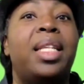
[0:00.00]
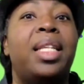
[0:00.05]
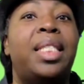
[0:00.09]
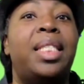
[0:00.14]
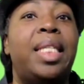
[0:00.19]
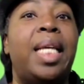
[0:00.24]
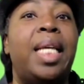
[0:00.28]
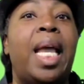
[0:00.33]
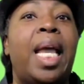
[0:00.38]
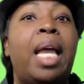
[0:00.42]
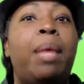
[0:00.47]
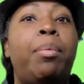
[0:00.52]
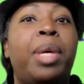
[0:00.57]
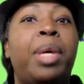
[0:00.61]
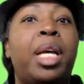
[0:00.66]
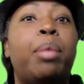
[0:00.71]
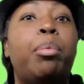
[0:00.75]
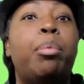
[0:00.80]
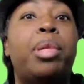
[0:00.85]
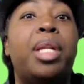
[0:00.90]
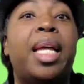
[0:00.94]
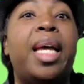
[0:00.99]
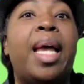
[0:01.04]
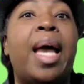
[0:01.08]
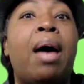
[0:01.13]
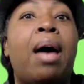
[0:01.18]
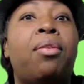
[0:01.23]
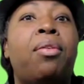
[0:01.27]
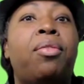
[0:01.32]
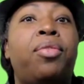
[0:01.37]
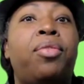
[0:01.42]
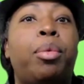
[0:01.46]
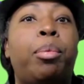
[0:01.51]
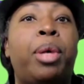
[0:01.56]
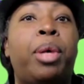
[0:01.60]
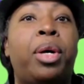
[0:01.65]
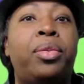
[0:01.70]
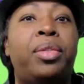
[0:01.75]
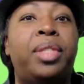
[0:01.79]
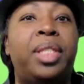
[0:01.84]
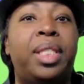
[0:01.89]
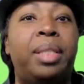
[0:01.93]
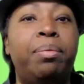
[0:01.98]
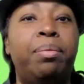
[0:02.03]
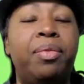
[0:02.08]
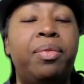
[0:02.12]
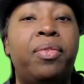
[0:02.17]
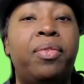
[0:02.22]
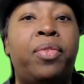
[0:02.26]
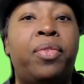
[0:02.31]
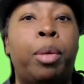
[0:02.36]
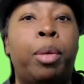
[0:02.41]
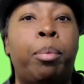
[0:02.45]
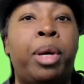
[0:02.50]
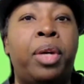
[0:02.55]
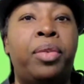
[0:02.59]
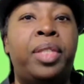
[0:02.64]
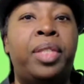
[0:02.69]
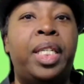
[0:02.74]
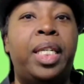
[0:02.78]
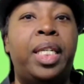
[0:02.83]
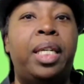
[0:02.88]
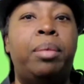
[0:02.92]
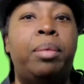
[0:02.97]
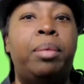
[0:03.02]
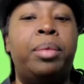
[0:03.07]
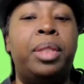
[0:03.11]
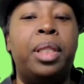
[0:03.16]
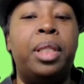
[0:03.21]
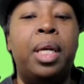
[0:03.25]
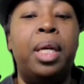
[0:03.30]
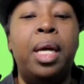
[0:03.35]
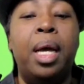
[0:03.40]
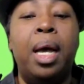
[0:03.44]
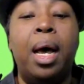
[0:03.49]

this game can play out for both teams.